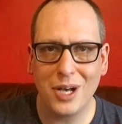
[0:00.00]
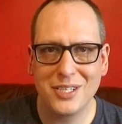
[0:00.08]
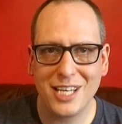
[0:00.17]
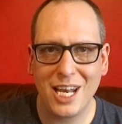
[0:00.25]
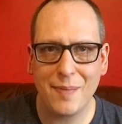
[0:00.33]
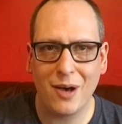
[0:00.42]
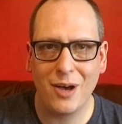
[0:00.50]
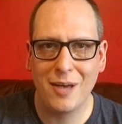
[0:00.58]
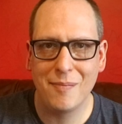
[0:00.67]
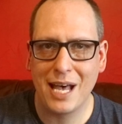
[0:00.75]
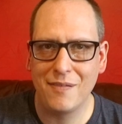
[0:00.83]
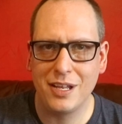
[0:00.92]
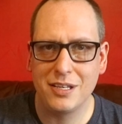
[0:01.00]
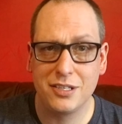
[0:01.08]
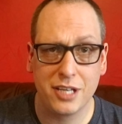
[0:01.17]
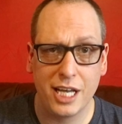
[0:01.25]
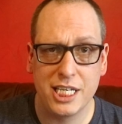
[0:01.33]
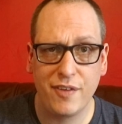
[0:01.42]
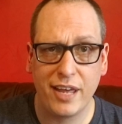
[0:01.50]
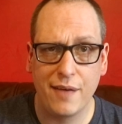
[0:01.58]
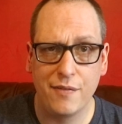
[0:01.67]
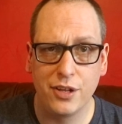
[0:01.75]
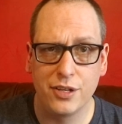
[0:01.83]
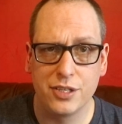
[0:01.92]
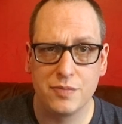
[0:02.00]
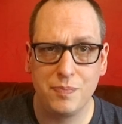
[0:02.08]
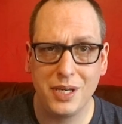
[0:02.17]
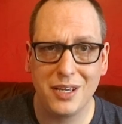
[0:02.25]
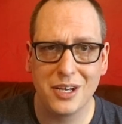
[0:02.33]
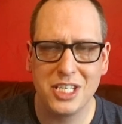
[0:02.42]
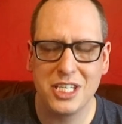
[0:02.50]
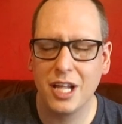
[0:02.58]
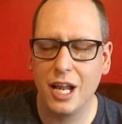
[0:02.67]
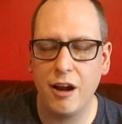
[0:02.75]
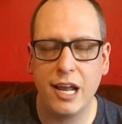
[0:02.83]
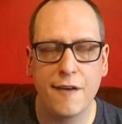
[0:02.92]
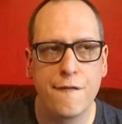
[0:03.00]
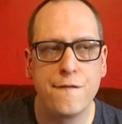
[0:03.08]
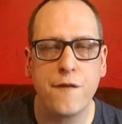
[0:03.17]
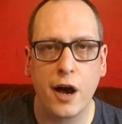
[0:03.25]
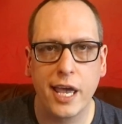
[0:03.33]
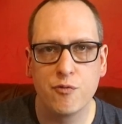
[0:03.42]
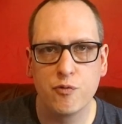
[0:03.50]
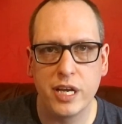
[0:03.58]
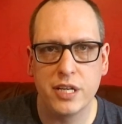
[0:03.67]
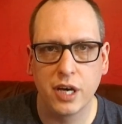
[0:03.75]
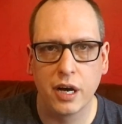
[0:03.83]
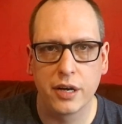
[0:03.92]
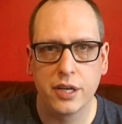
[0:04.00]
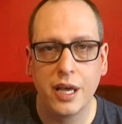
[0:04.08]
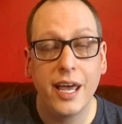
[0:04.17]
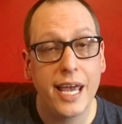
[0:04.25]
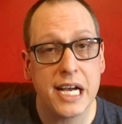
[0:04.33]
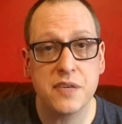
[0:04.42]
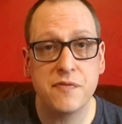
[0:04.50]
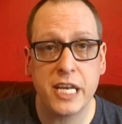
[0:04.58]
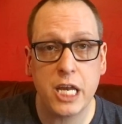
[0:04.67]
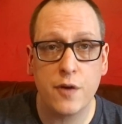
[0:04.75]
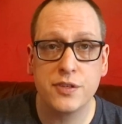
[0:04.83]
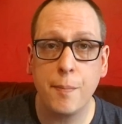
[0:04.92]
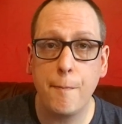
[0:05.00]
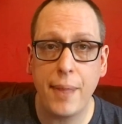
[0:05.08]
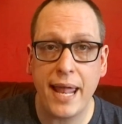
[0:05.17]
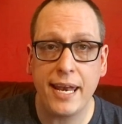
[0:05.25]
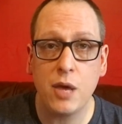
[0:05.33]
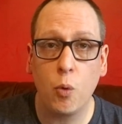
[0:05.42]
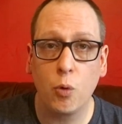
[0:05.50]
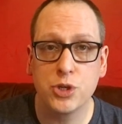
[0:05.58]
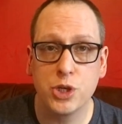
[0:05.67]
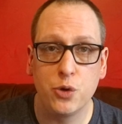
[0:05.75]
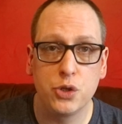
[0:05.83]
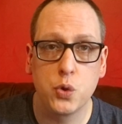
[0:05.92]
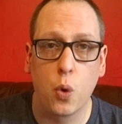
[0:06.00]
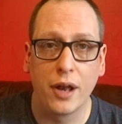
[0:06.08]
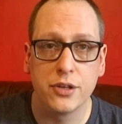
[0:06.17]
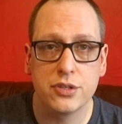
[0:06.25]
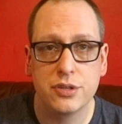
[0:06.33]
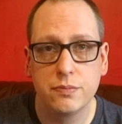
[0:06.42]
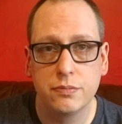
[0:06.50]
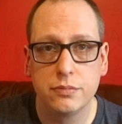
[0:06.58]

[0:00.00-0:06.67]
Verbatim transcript: what I said about him having scientific evidence, because he's clearly a fucking retard. Here's a video of some bendy water, you twunt.